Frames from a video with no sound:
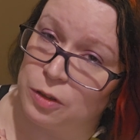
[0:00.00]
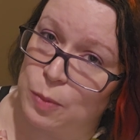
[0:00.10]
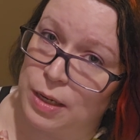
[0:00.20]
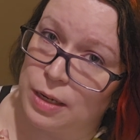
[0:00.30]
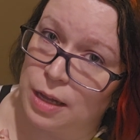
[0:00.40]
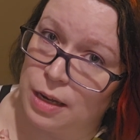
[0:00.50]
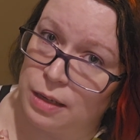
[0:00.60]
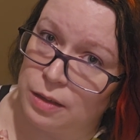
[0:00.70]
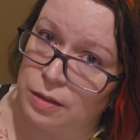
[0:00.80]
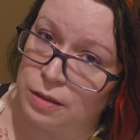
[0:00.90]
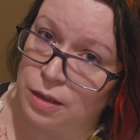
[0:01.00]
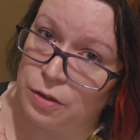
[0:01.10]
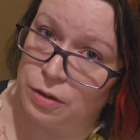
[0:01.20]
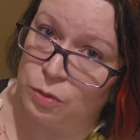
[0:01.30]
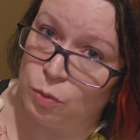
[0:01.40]
spend it on
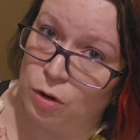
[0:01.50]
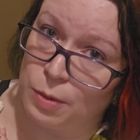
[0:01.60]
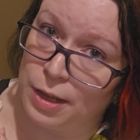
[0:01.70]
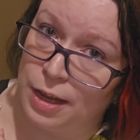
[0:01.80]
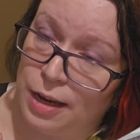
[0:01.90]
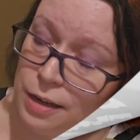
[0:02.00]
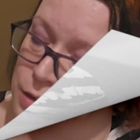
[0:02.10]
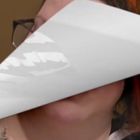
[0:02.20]
under his warm hide.